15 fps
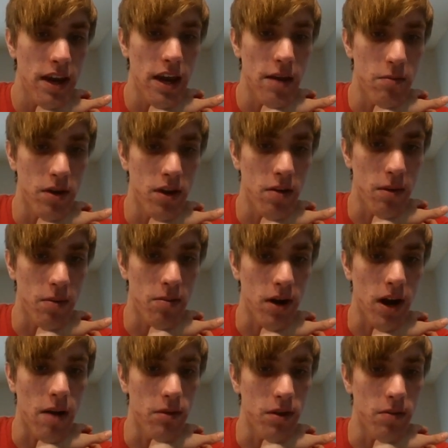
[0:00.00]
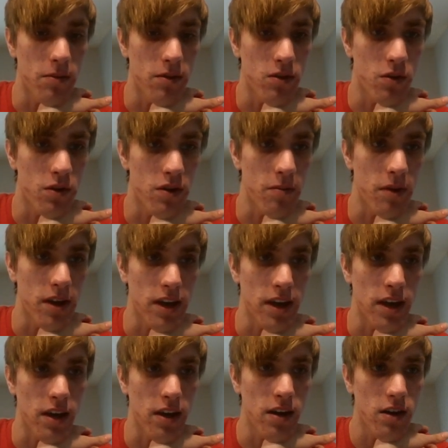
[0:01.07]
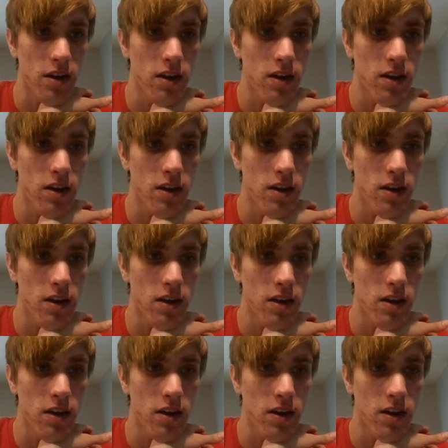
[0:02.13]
and become a problem towards my king.